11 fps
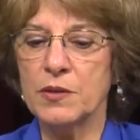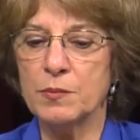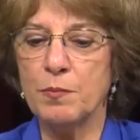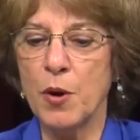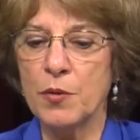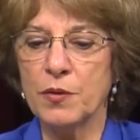
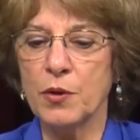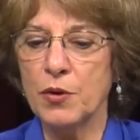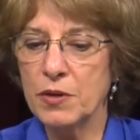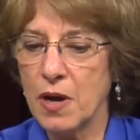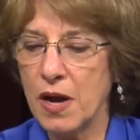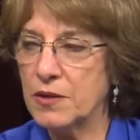both good
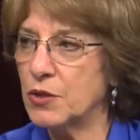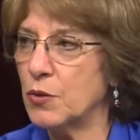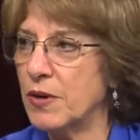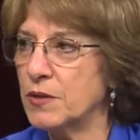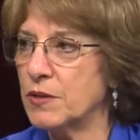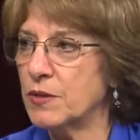
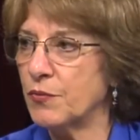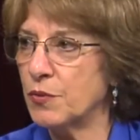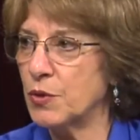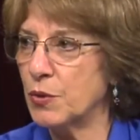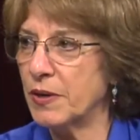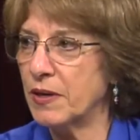consequences for
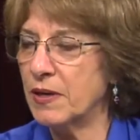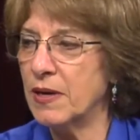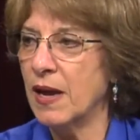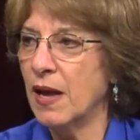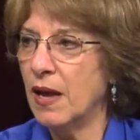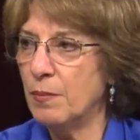doing it
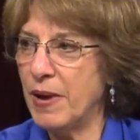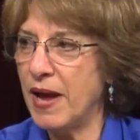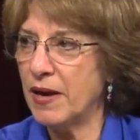and bad